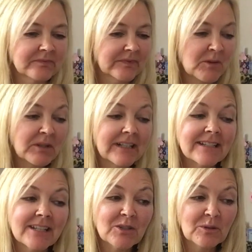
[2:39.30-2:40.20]
we could
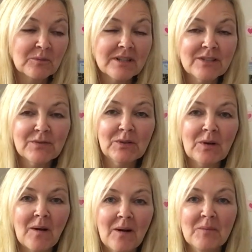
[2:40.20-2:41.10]
continue on with this food
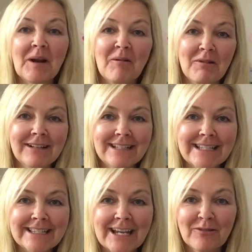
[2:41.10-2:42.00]
haul, but I wanted to
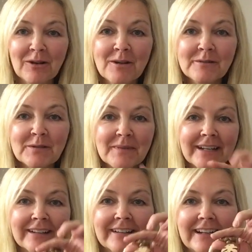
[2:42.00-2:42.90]
say,
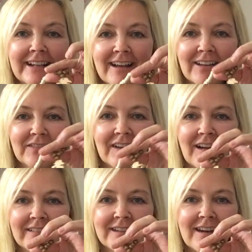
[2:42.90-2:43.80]
Rosemary, I've
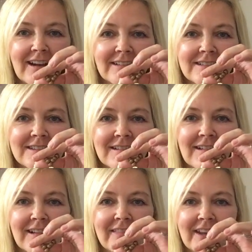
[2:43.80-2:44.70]
got the necklace
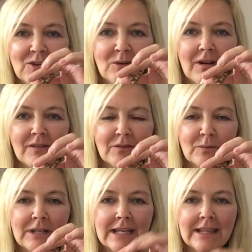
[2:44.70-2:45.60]
on that you got for
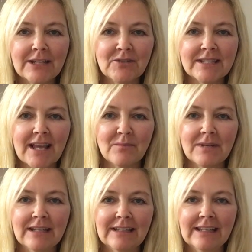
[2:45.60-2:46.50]
me, that you sent
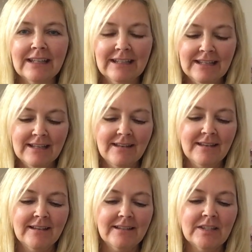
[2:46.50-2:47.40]
me.
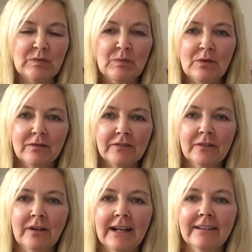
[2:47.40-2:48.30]
It's
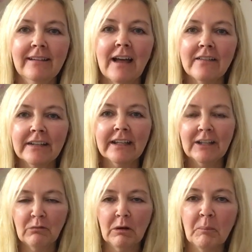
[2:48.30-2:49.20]
beautiful. I love it. It went